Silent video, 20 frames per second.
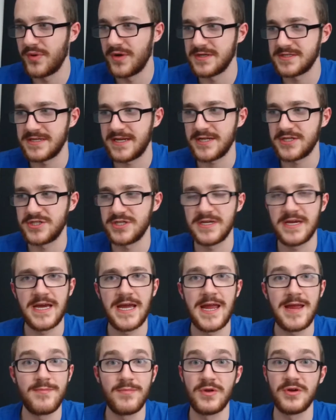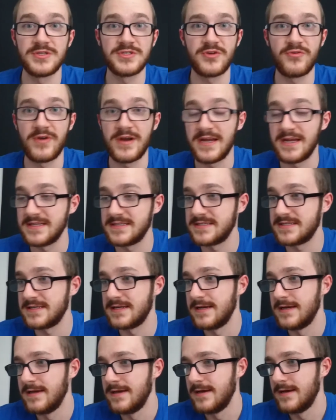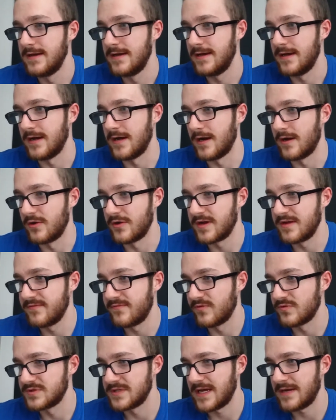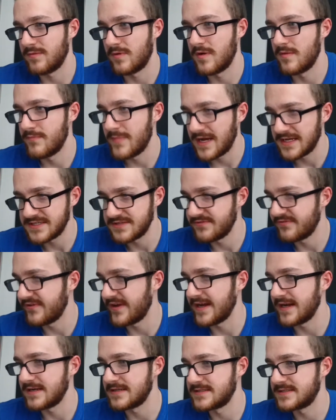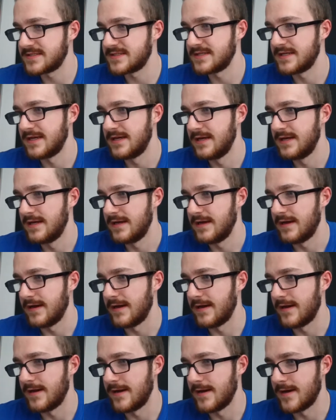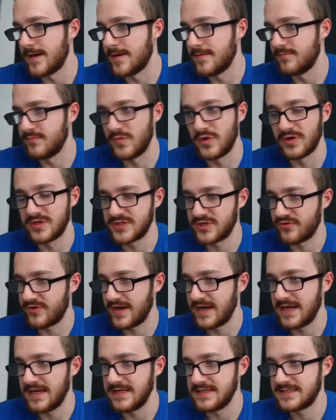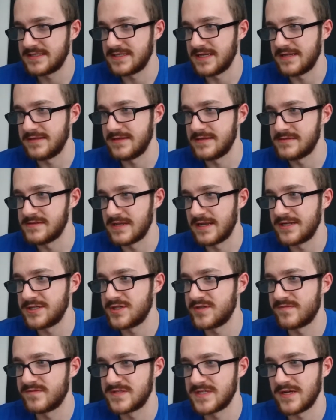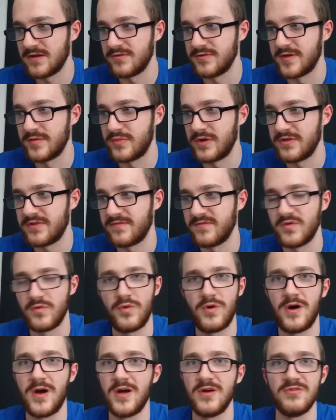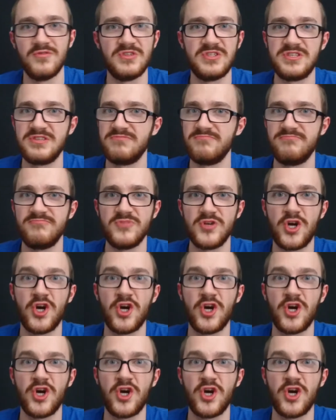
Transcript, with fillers: third person action game looks great uh, looking forward to that one mass effect um, looks great and then the legend of zelda breath of the wild